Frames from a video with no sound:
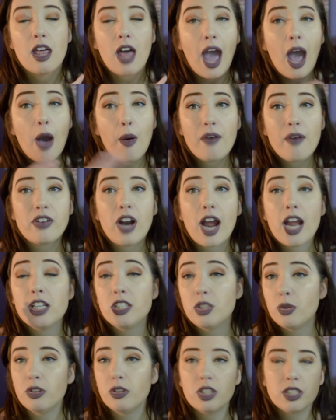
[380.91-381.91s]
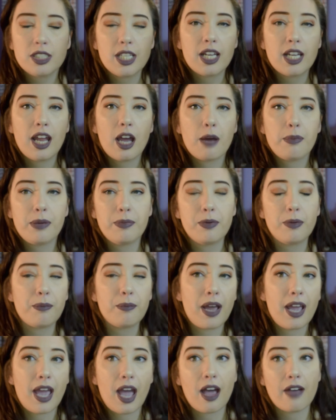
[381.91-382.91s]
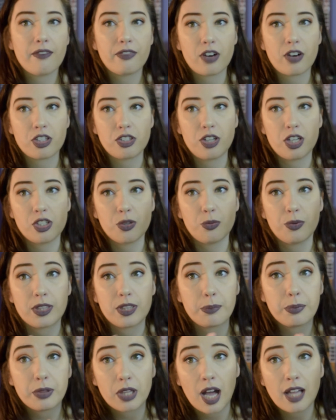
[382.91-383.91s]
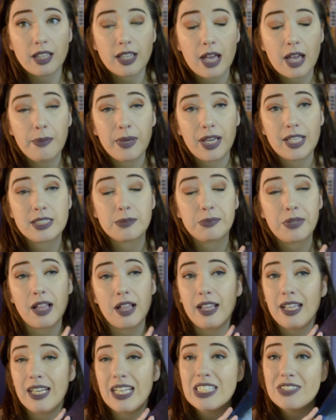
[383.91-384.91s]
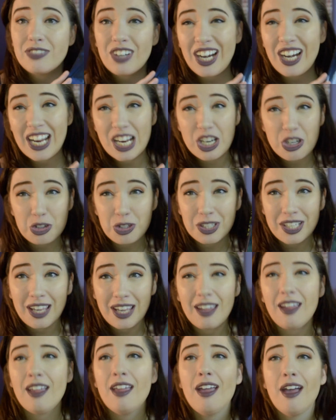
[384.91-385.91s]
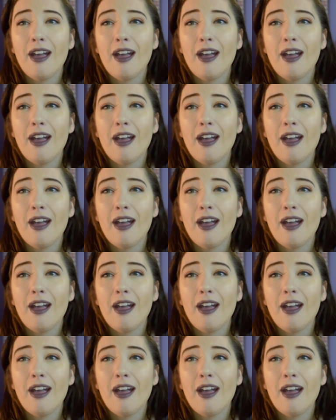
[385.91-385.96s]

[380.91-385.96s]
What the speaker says: However, I do understand how people might have frustration with the plotline, because the plotline is very intricate,